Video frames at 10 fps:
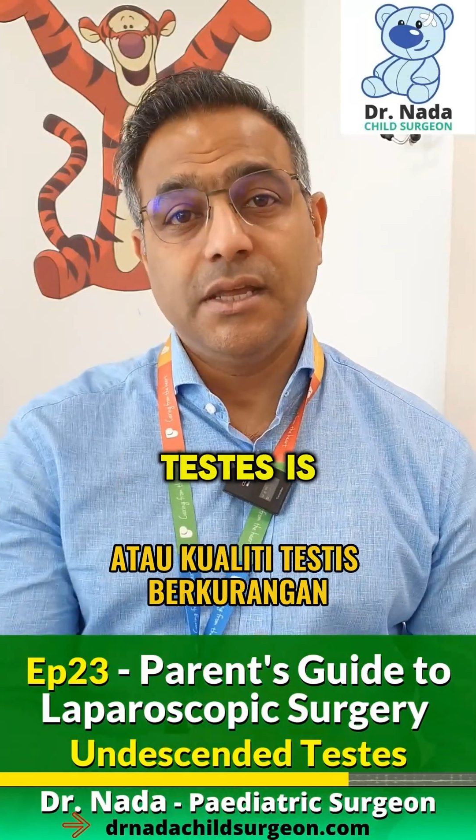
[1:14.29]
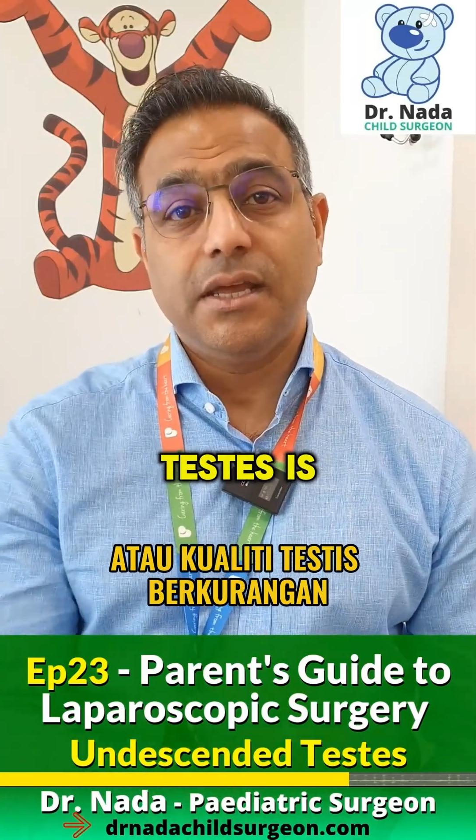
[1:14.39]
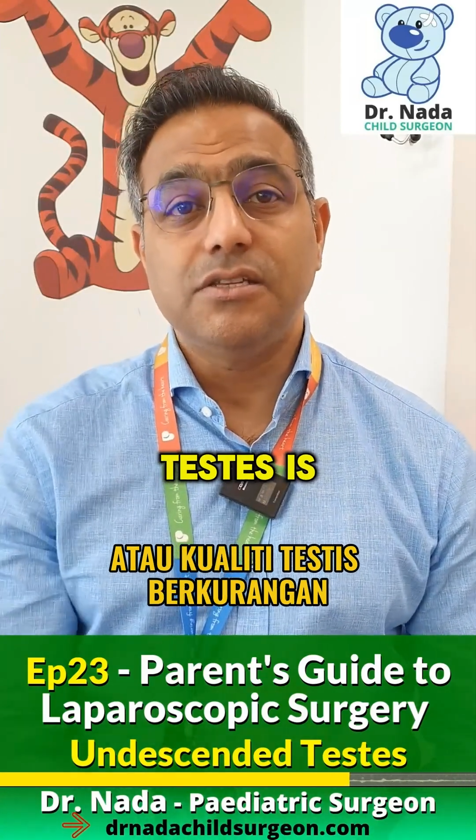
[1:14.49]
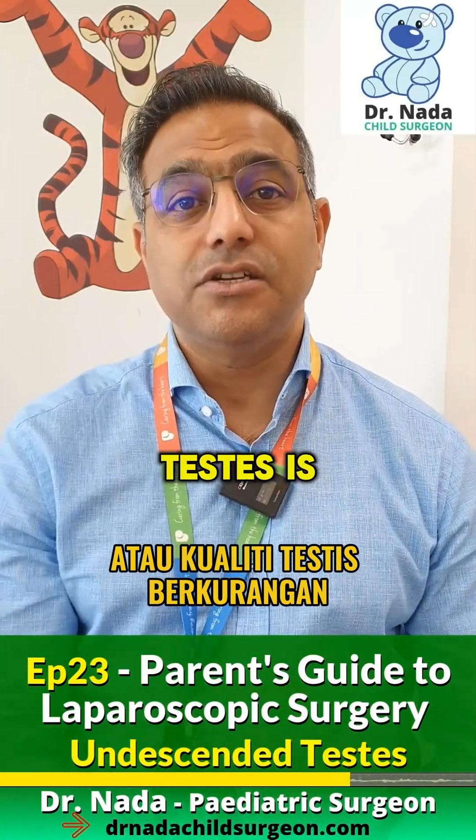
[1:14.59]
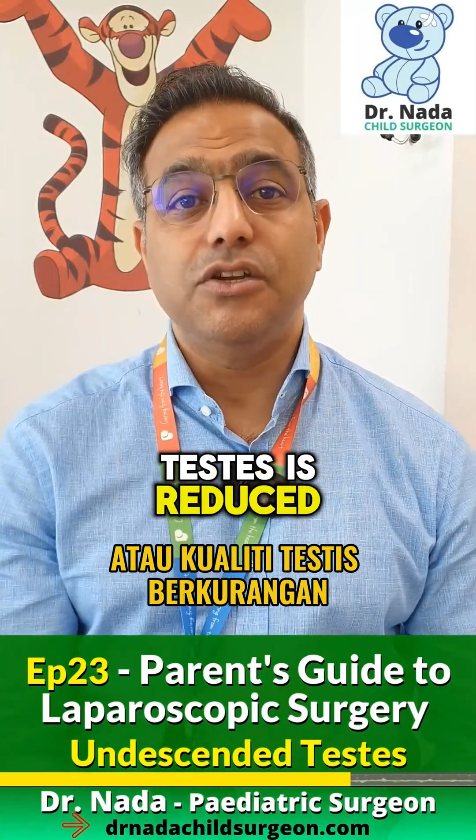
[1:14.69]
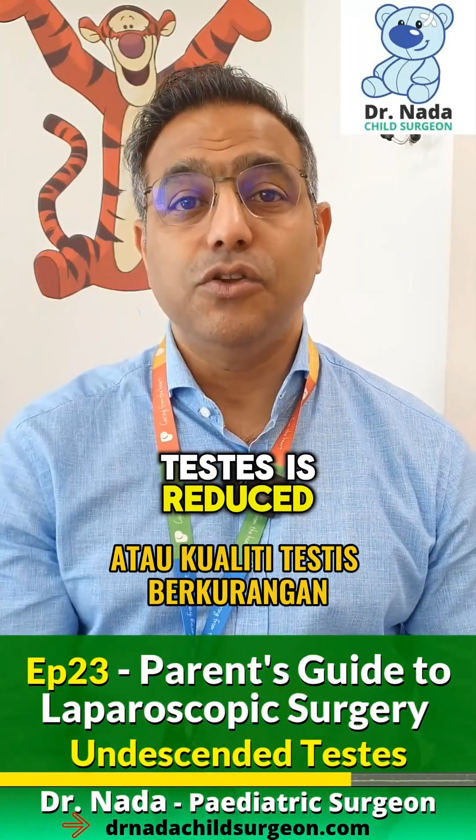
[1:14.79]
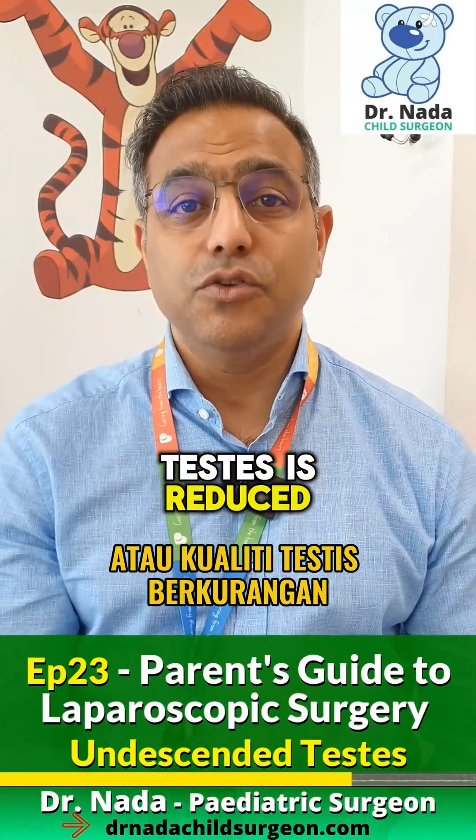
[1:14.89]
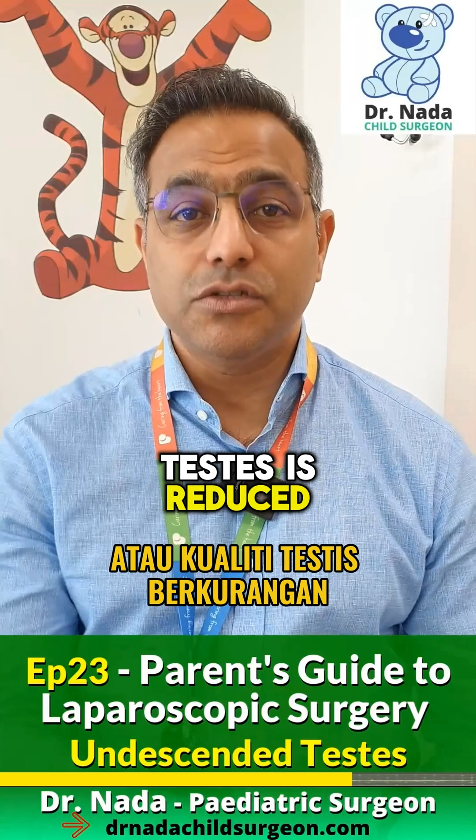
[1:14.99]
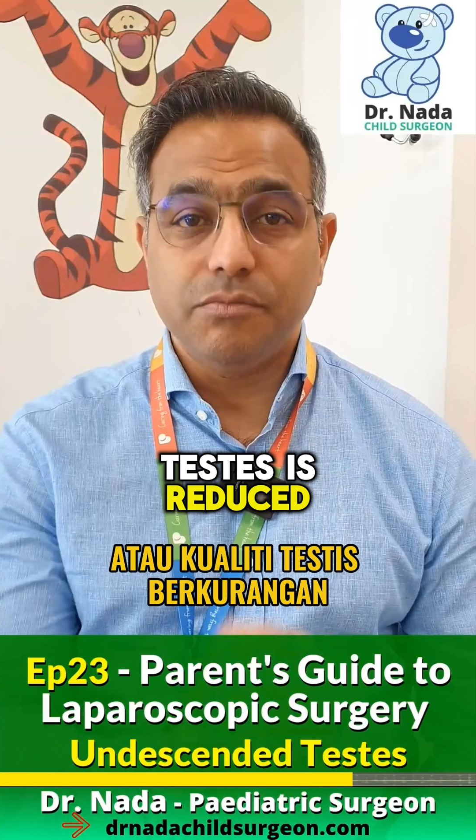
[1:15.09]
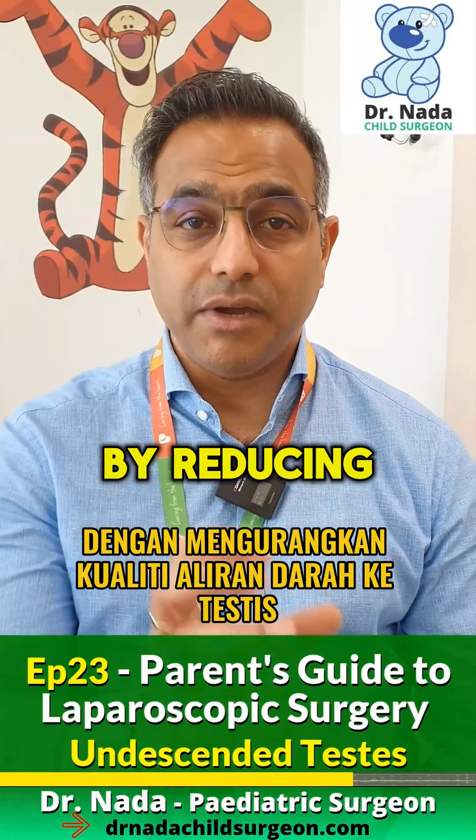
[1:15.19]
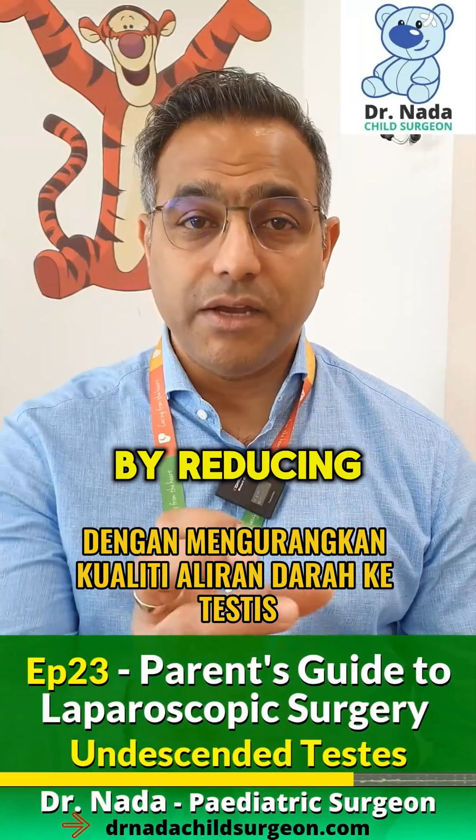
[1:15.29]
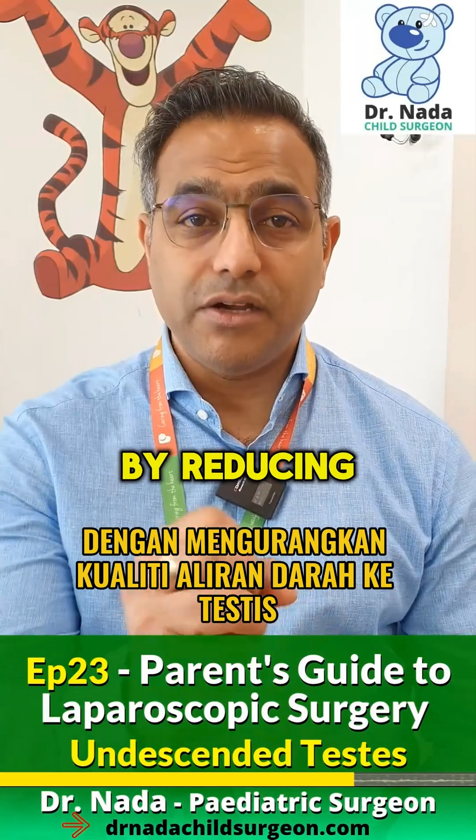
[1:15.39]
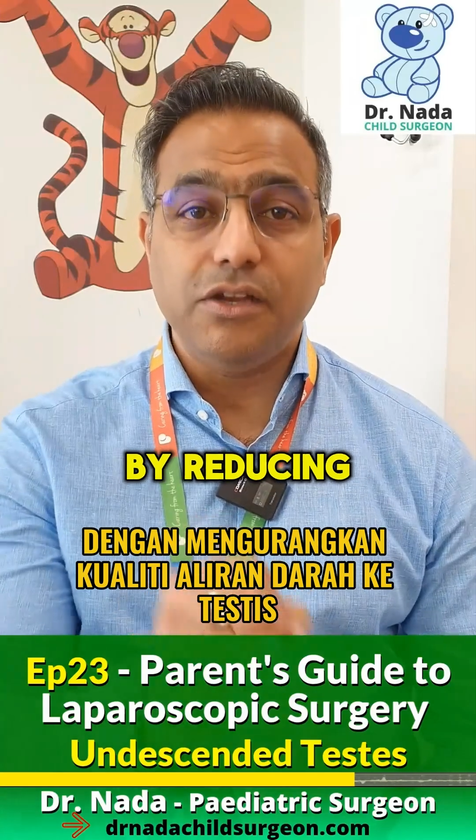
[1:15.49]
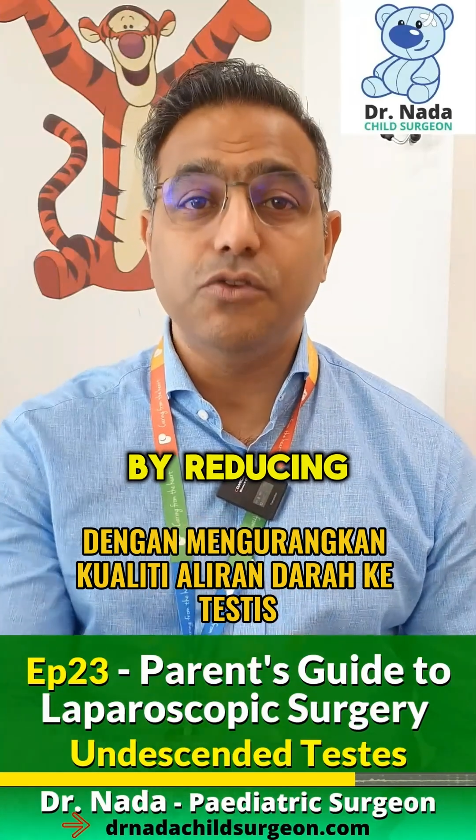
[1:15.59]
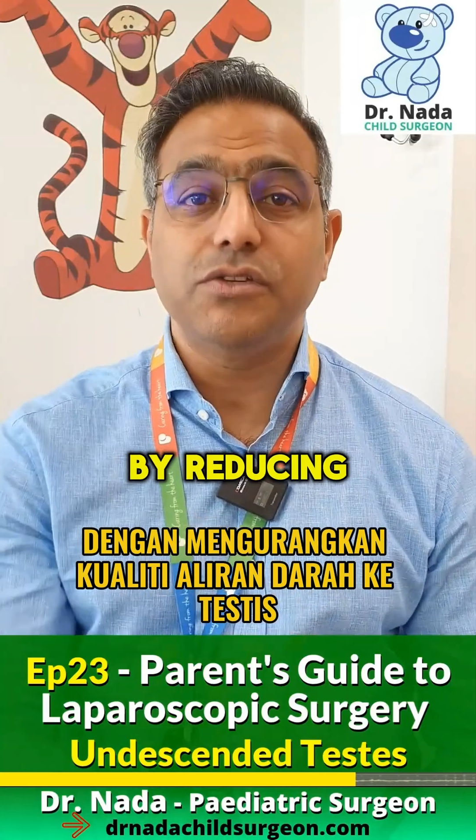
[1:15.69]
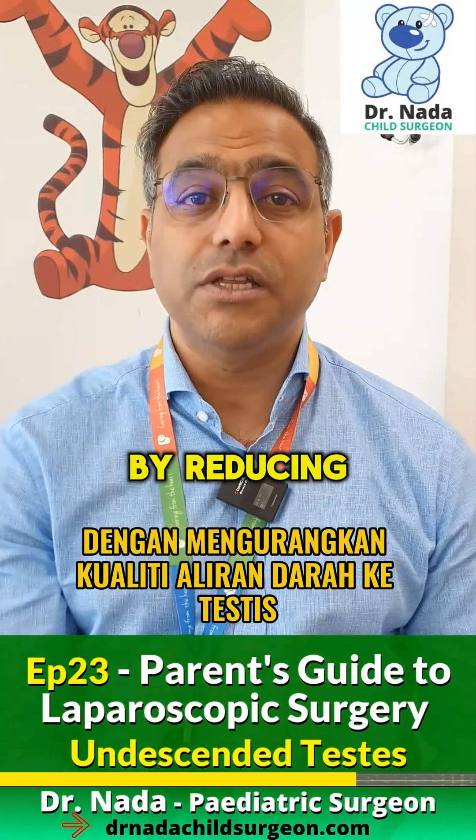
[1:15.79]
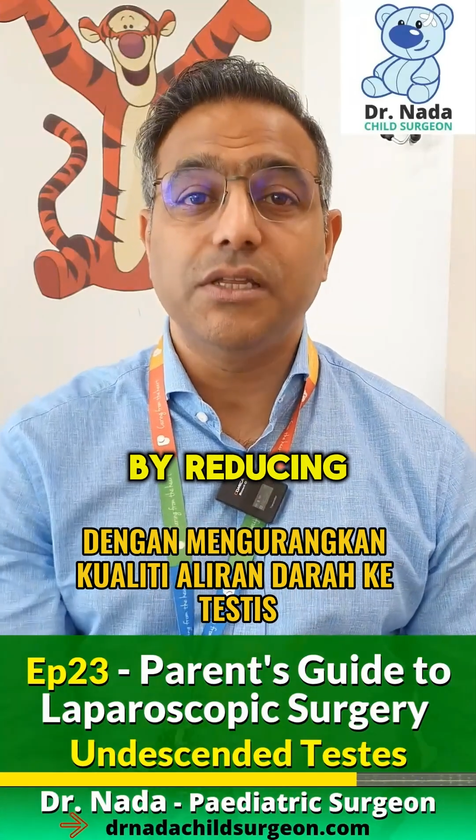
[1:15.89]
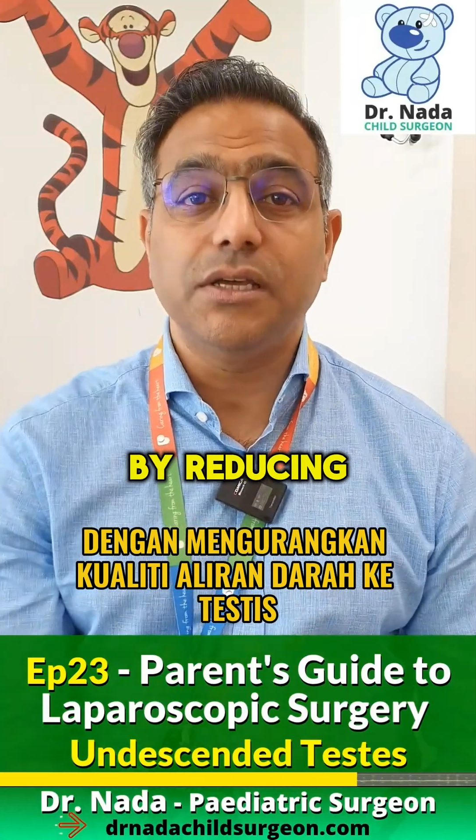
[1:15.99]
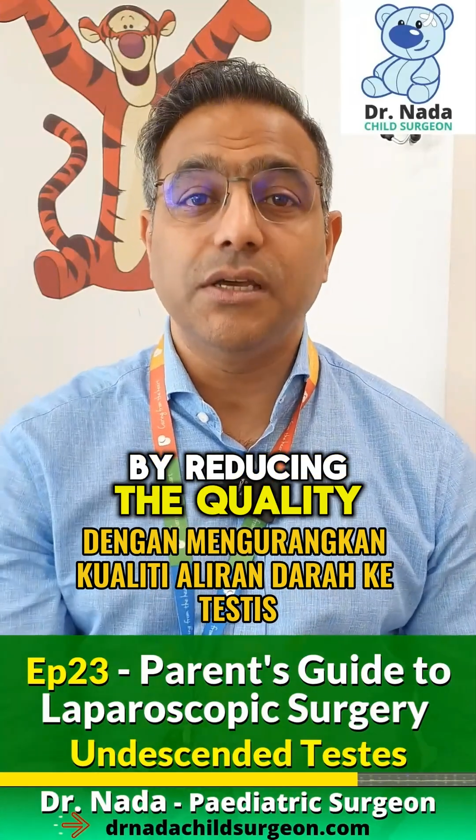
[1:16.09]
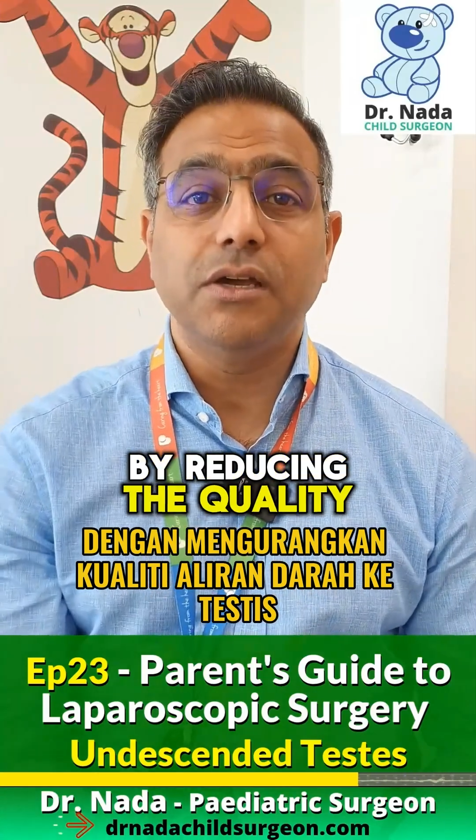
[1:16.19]
is reduced by
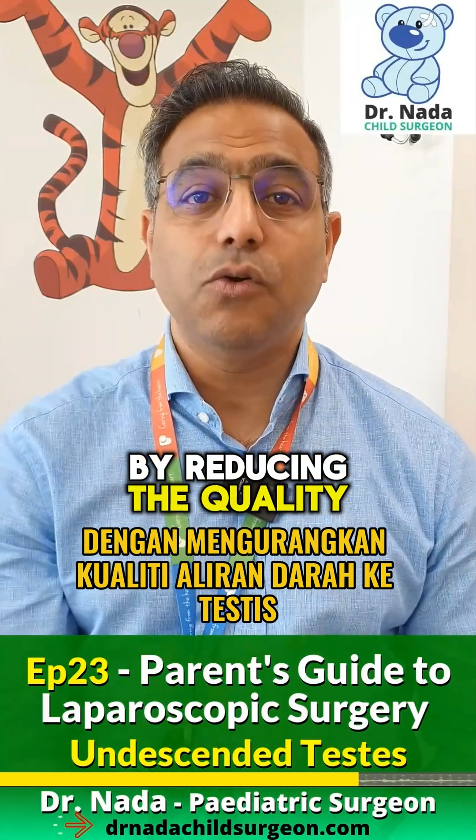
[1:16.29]
reducing the